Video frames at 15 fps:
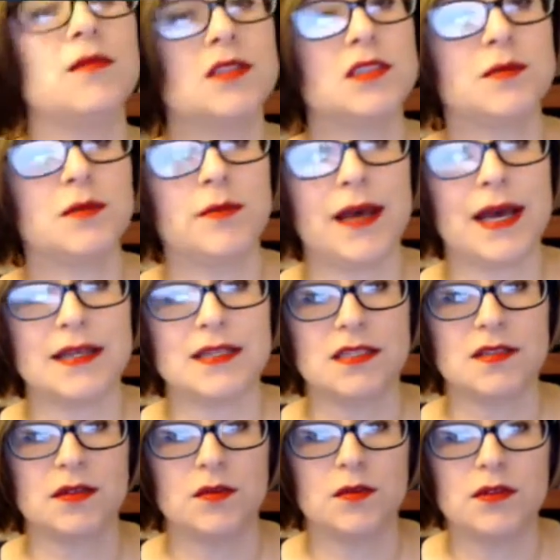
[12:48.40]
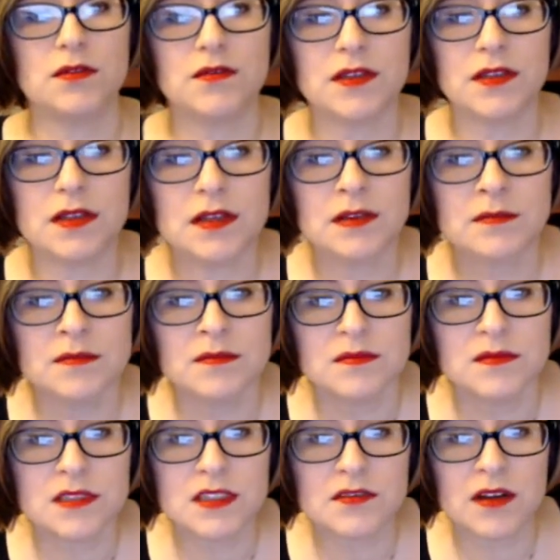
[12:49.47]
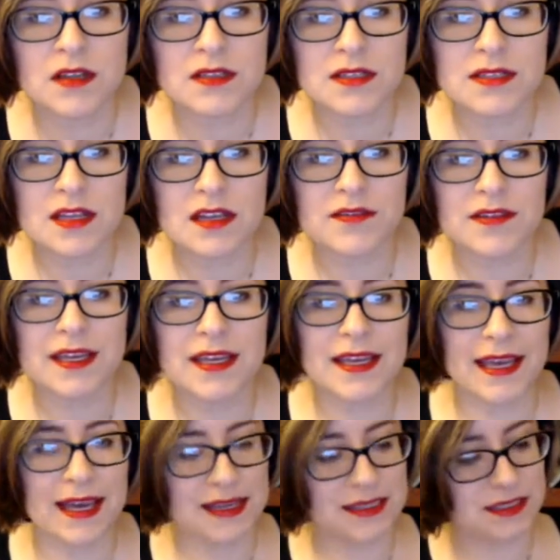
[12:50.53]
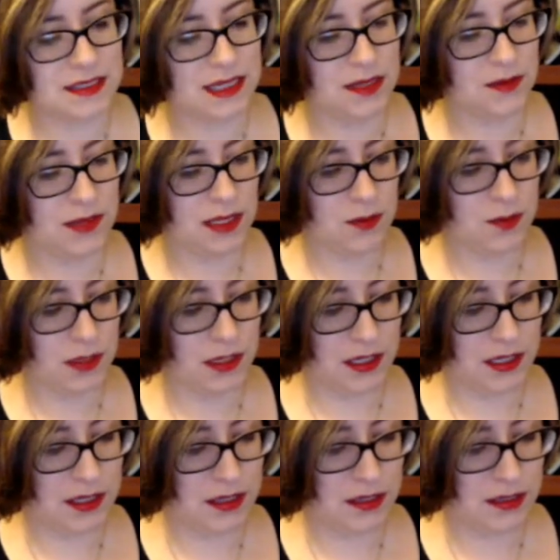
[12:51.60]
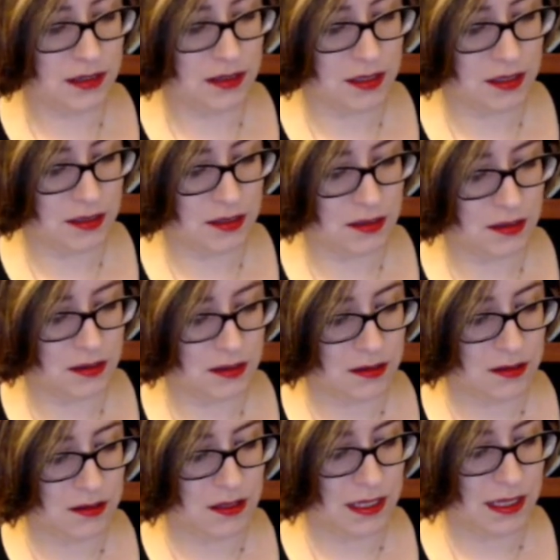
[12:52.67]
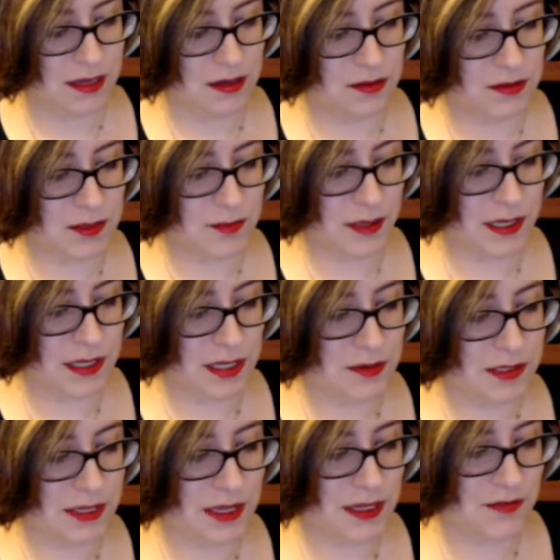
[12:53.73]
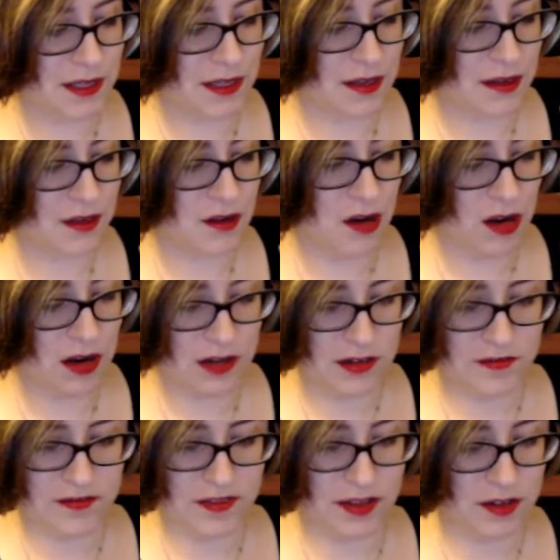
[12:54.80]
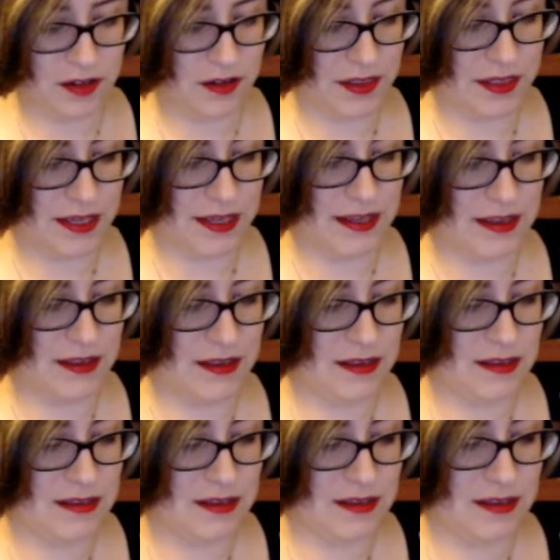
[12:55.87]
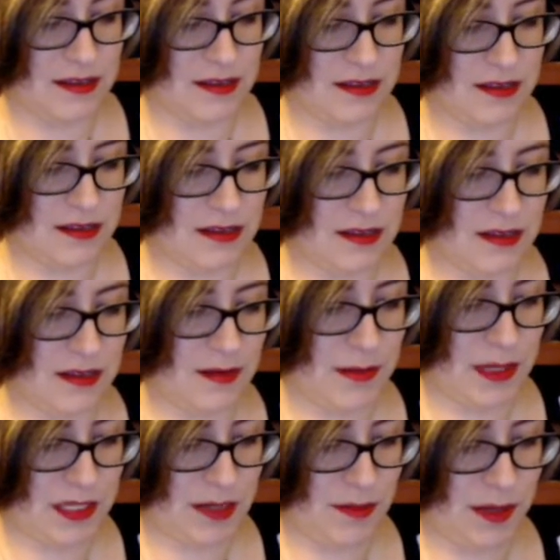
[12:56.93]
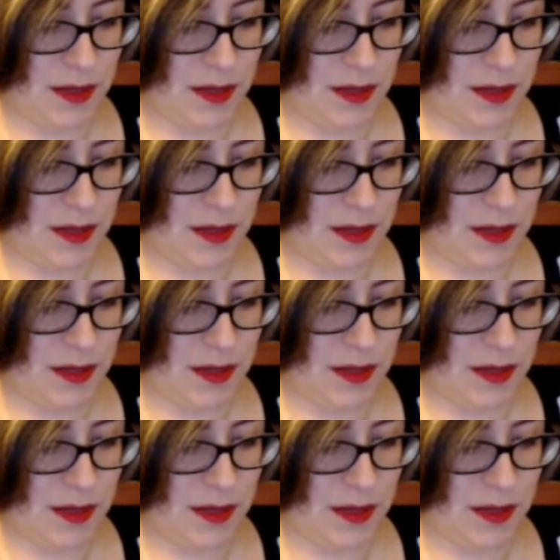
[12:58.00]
multiple passes with the wood filler. Dissolving it in gasoline, will that work? I don't know, because Bondo is kind of like a car filler thing. I imagine it